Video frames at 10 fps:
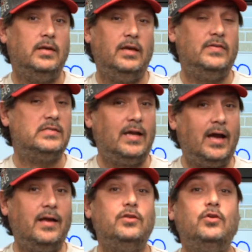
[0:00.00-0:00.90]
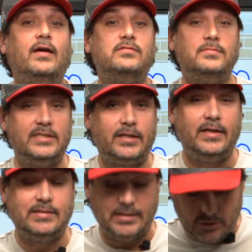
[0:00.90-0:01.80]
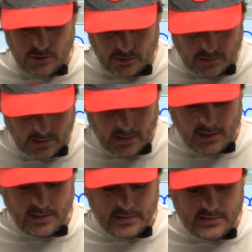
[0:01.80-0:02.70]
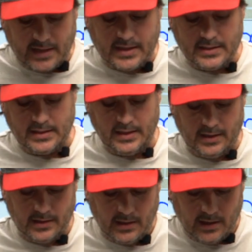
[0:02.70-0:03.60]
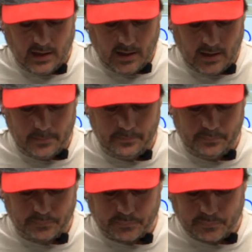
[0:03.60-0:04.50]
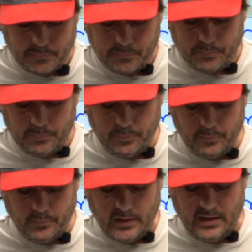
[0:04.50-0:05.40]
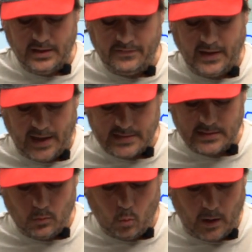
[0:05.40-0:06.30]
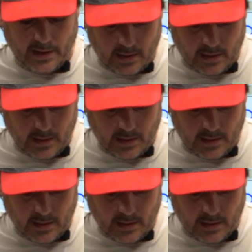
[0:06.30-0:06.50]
If it's not, you have some serious issues. Secondly, um, if it hasn't, why